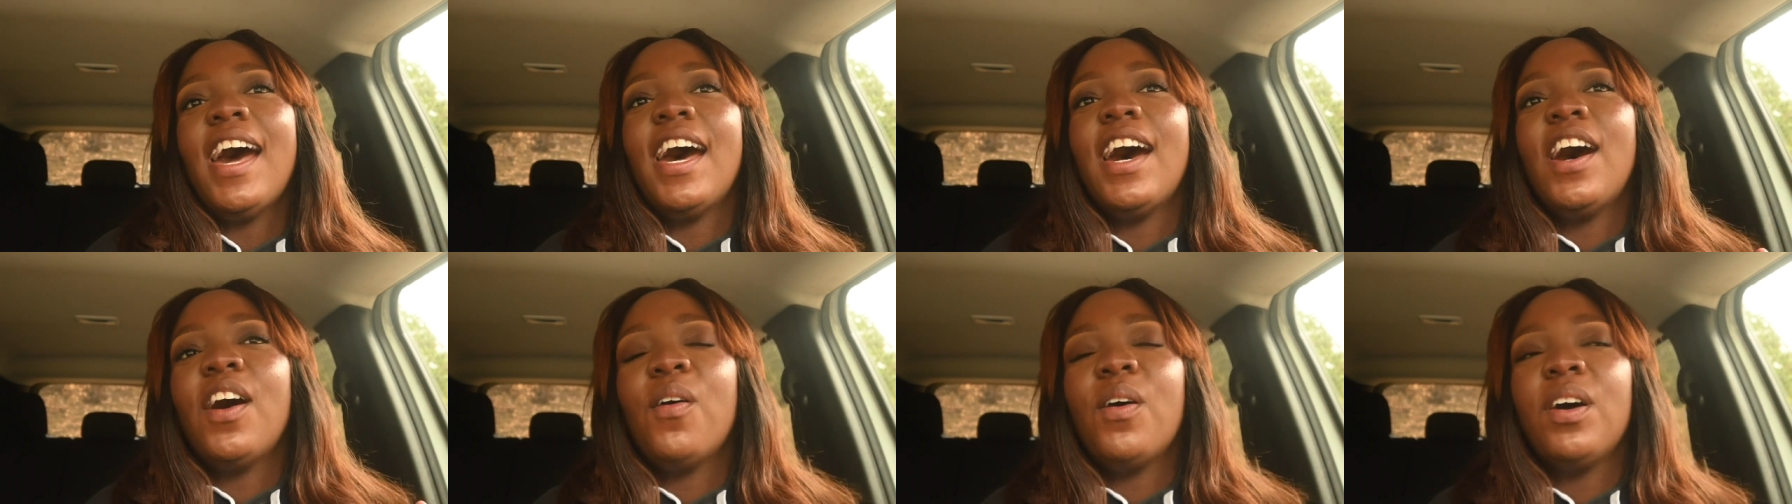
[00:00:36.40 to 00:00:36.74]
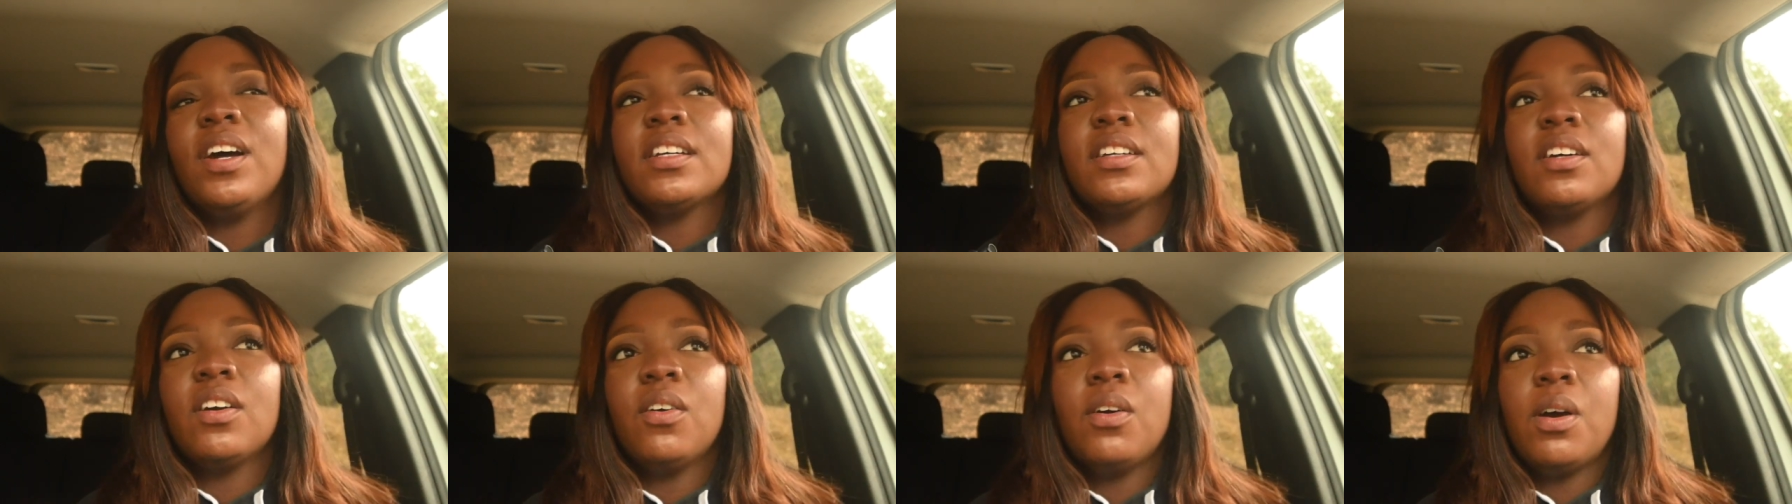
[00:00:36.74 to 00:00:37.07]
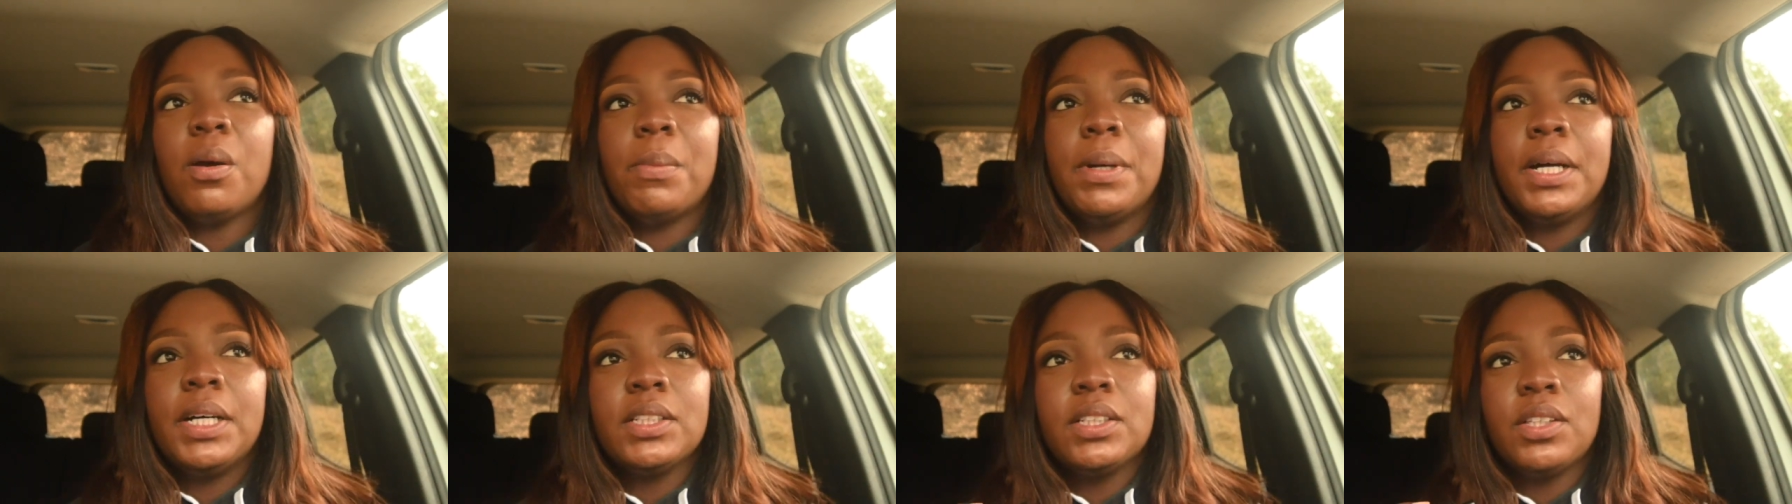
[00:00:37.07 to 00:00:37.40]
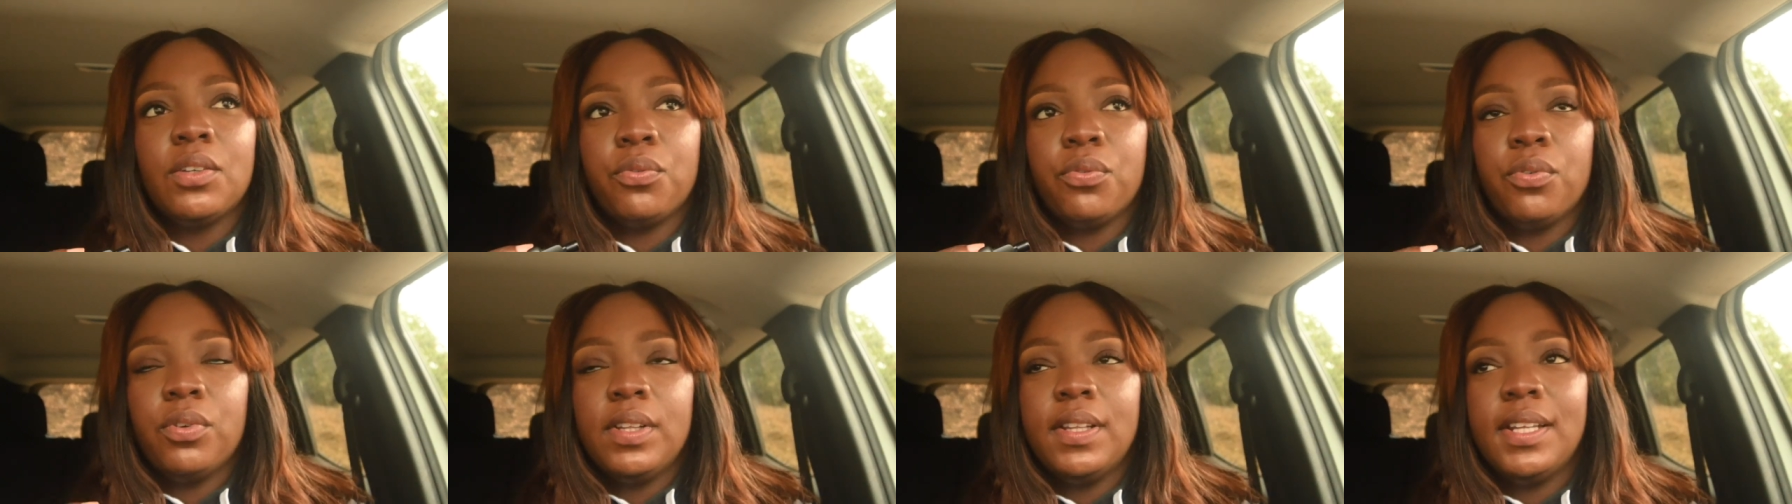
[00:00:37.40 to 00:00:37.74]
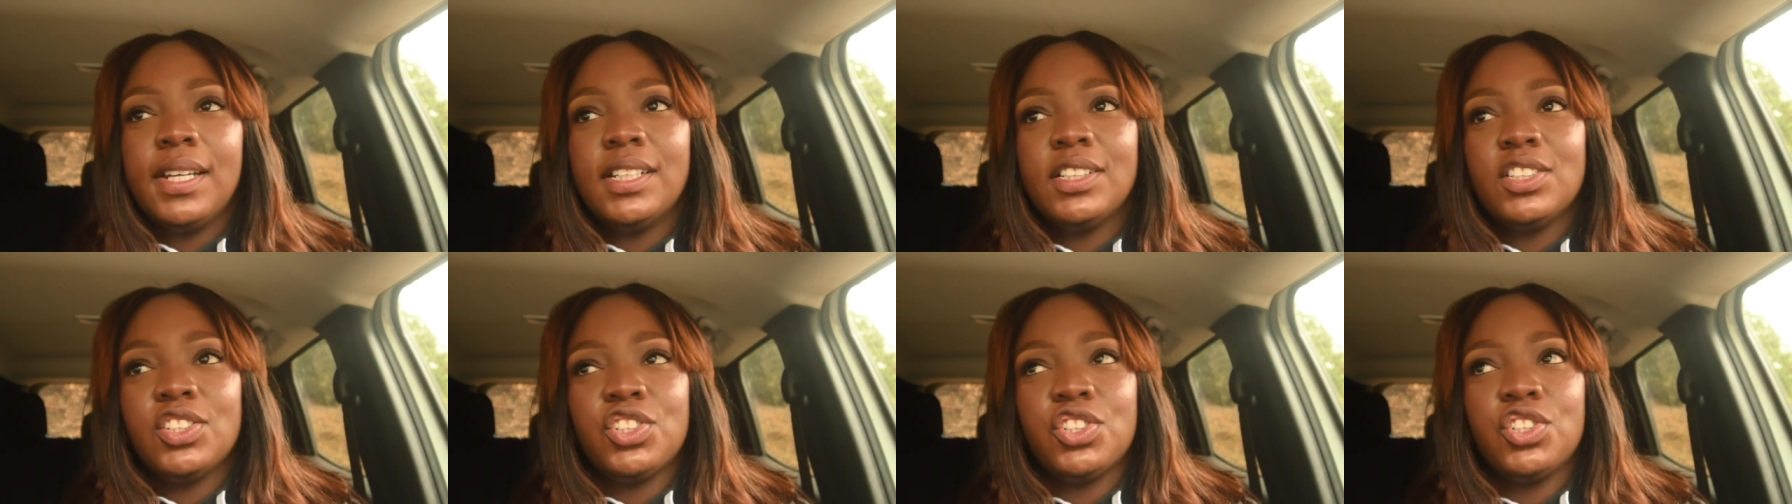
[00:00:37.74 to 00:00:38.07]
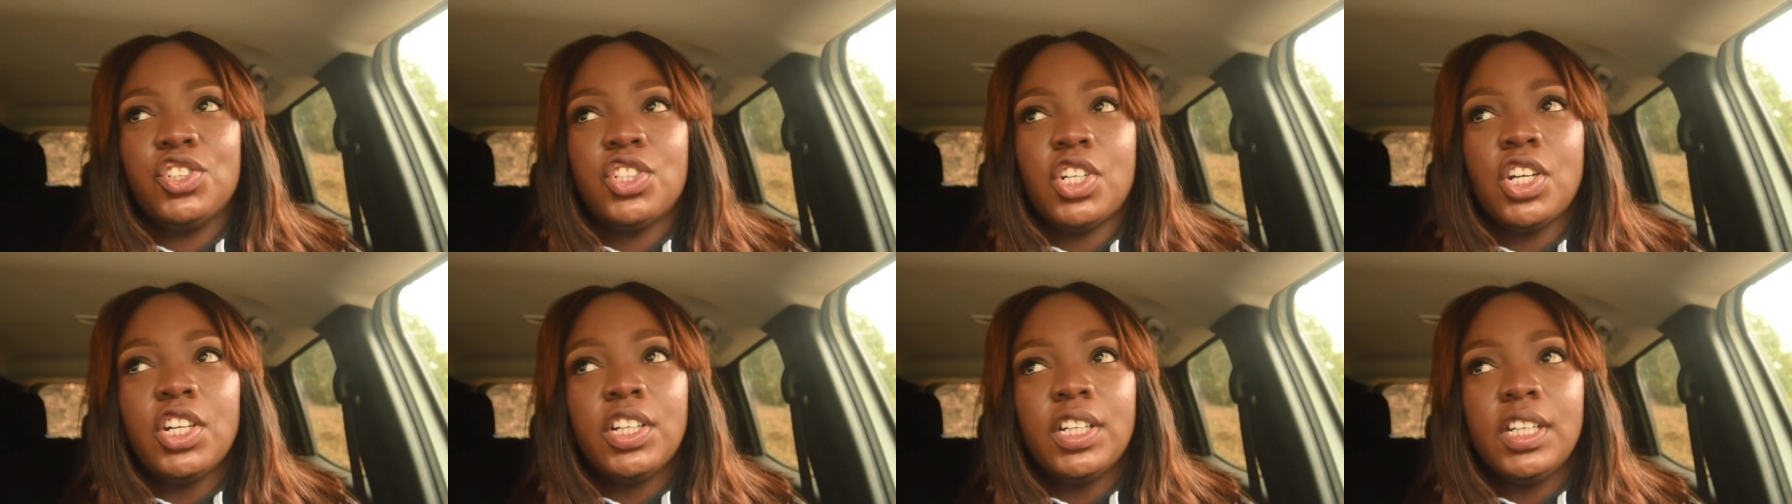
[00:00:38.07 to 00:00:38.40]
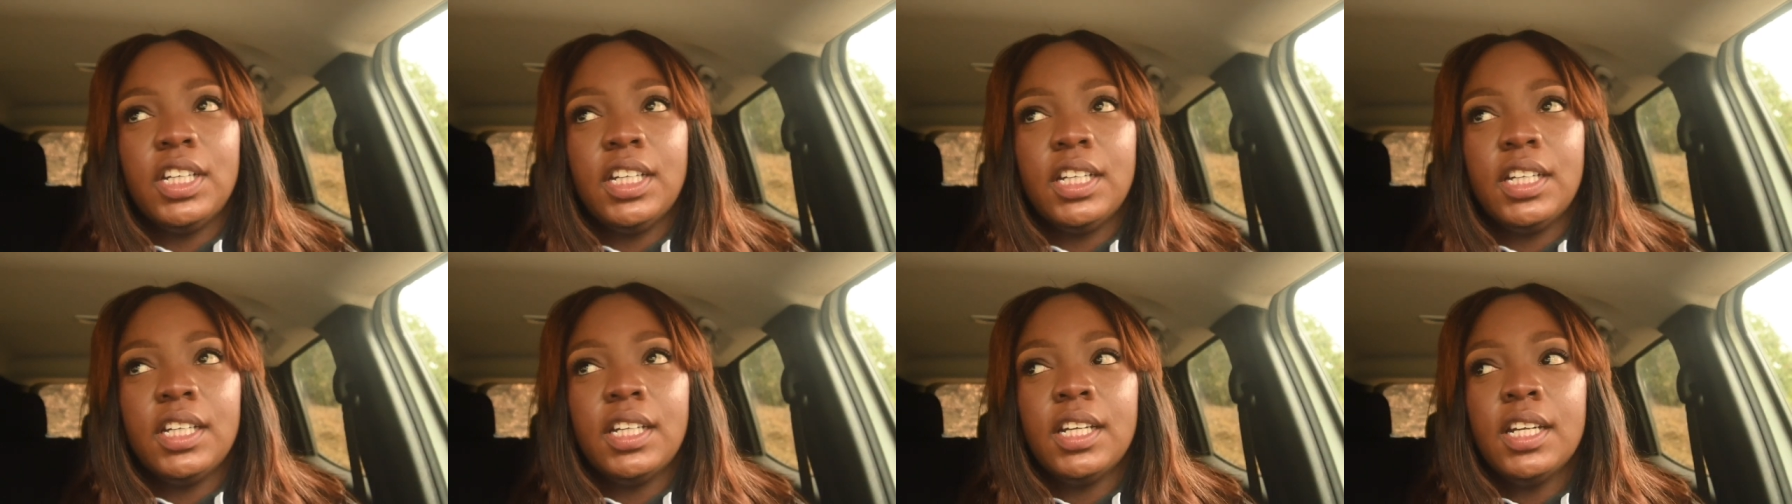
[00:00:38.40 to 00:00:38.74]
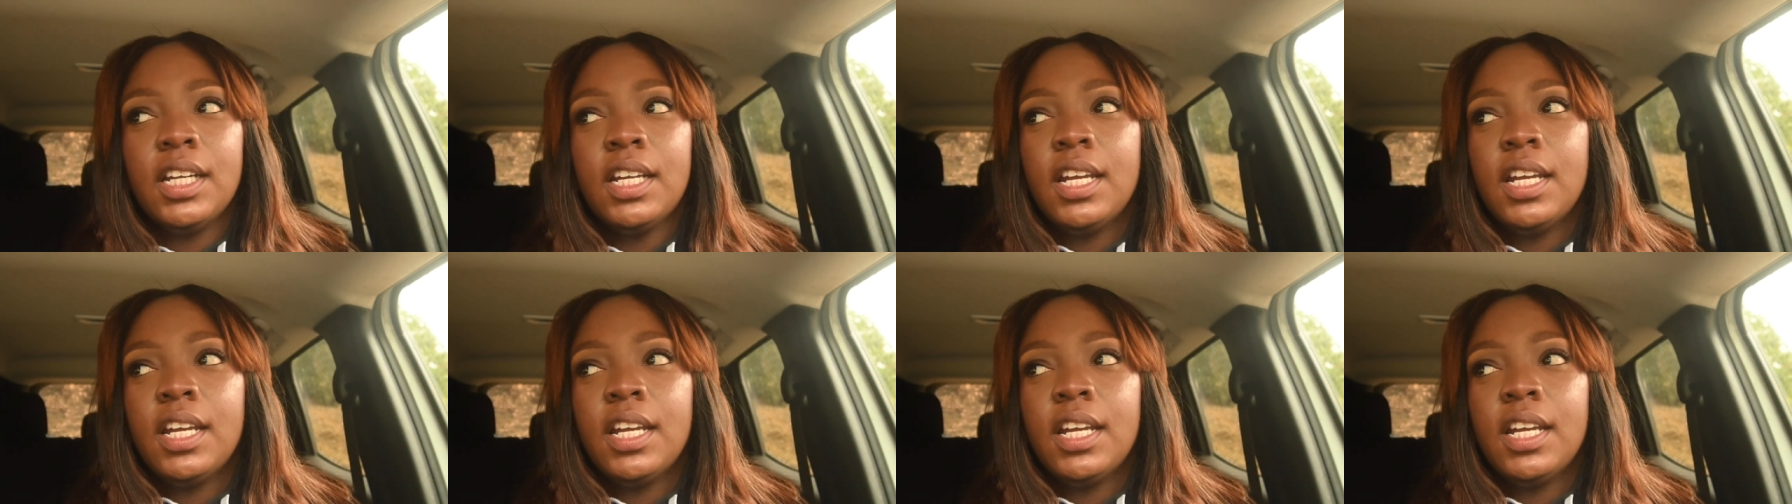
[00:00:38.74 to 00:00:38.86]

how I go about the freelance journey.